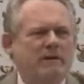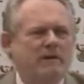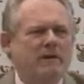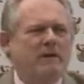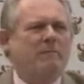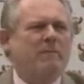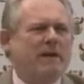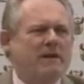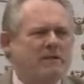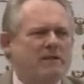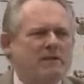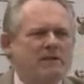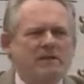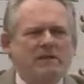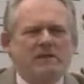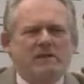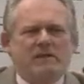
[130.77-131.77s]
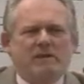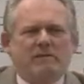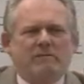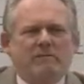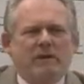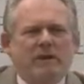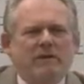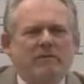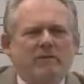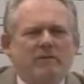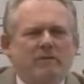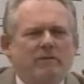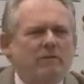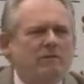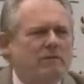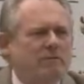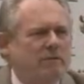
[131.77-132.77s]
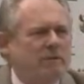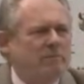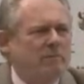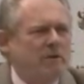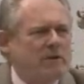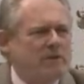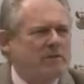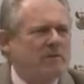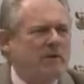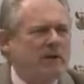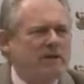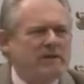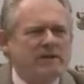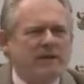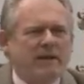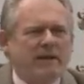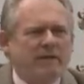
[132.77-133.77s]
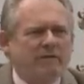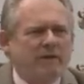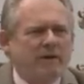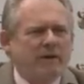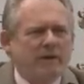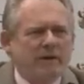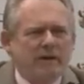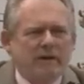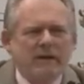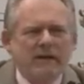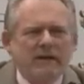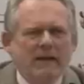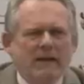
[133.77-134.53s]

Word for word: capacities that we never thought were possible in South Africa,